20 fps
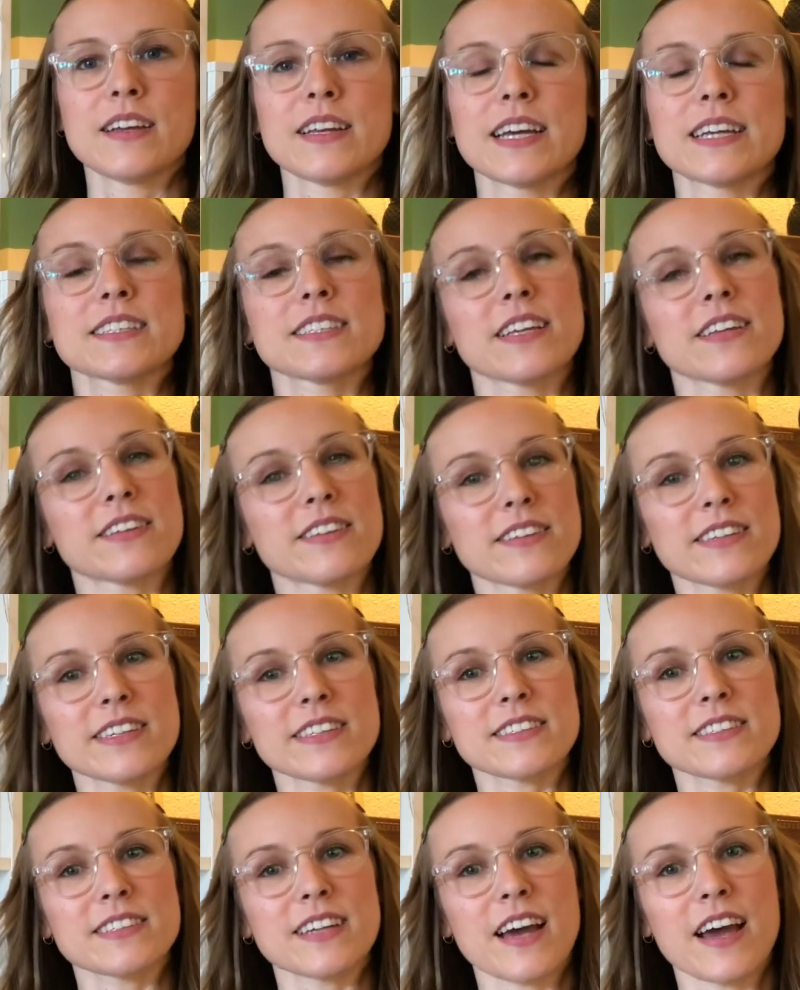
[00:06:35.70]
Next on the
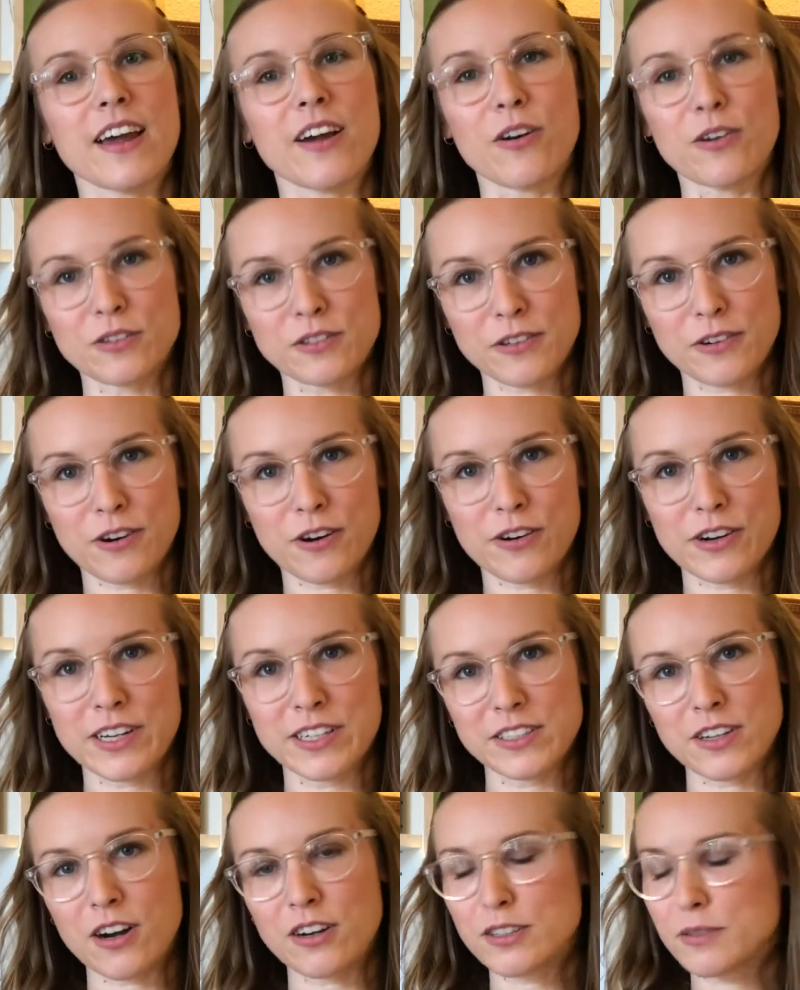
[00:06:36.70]
list, I also already
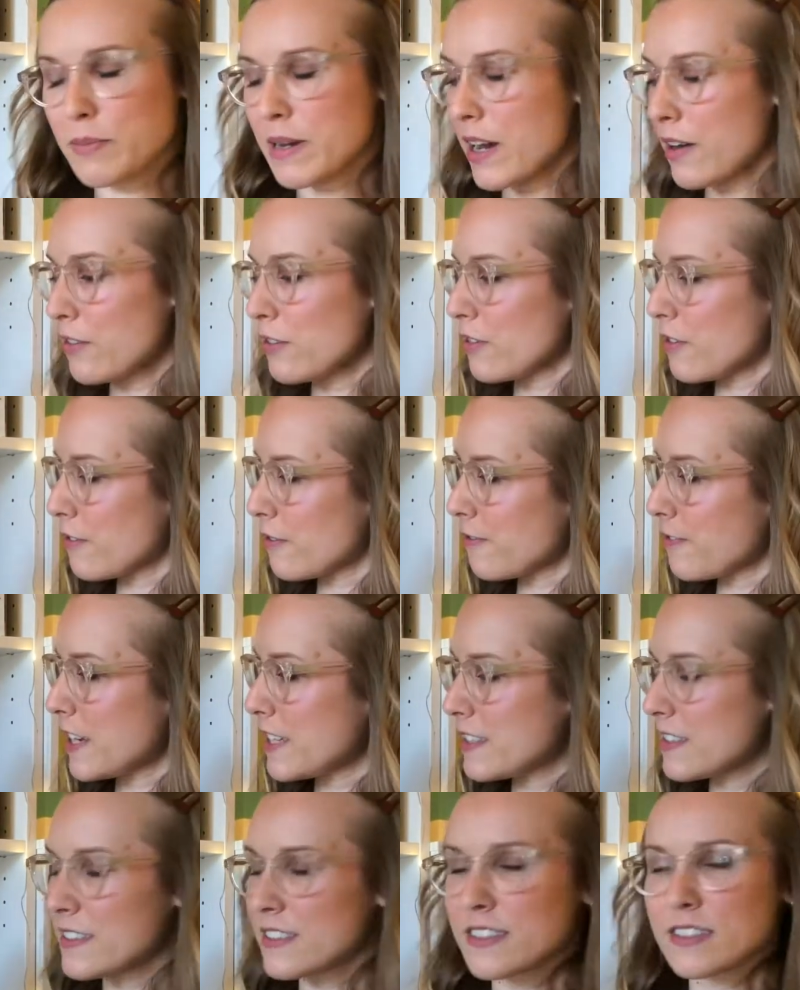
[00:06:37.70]
talked about
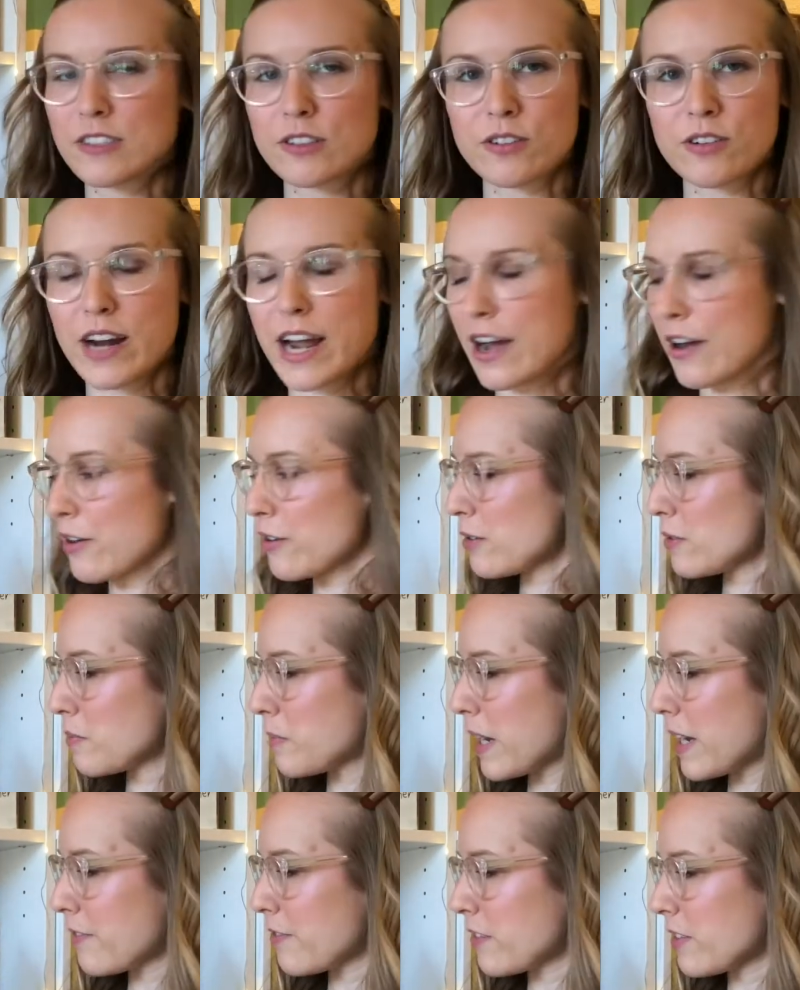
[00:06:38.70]
Faces in the Crowd
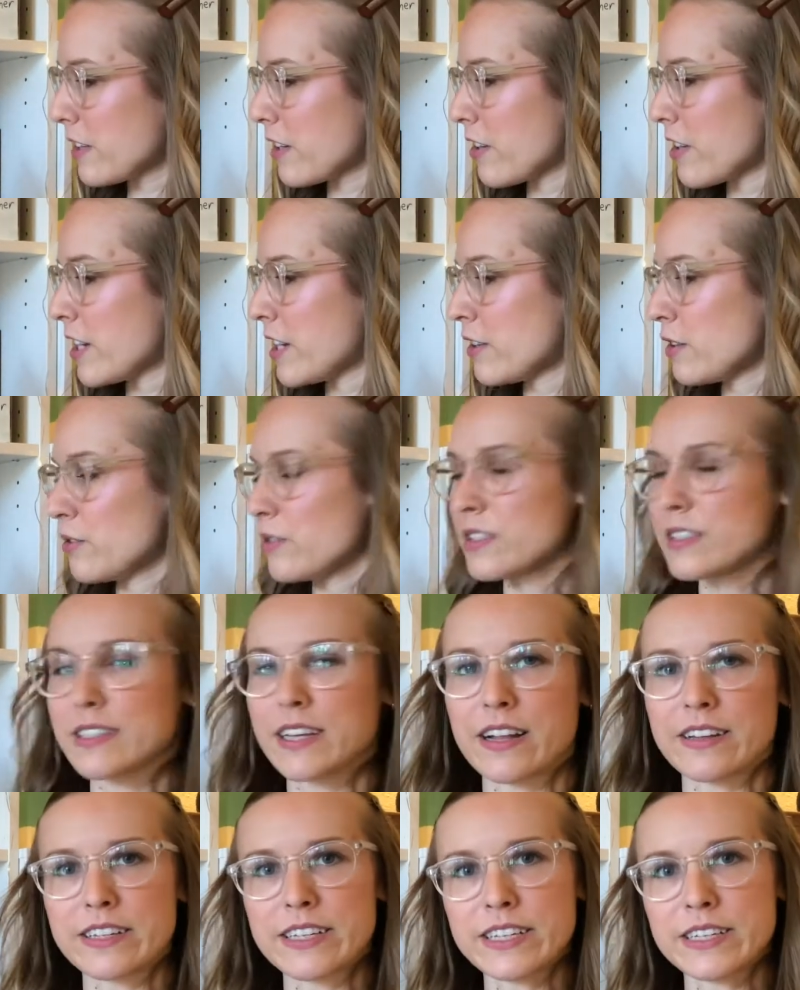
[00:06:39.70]
by Valeria
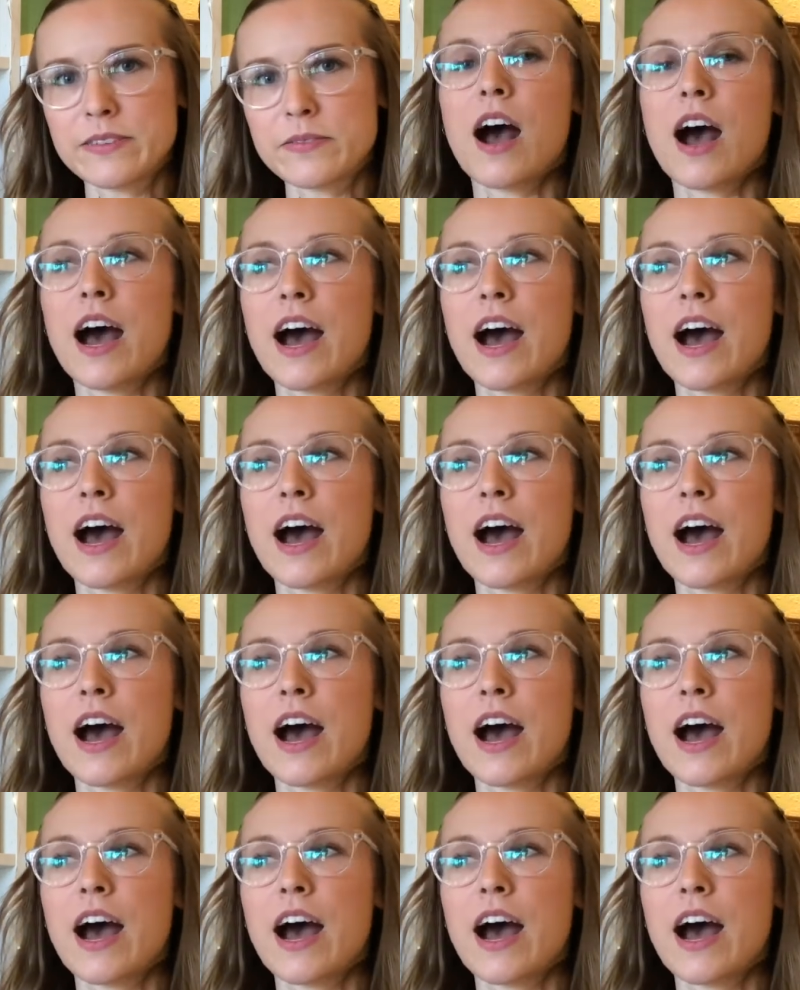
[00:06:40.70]
Luiselli.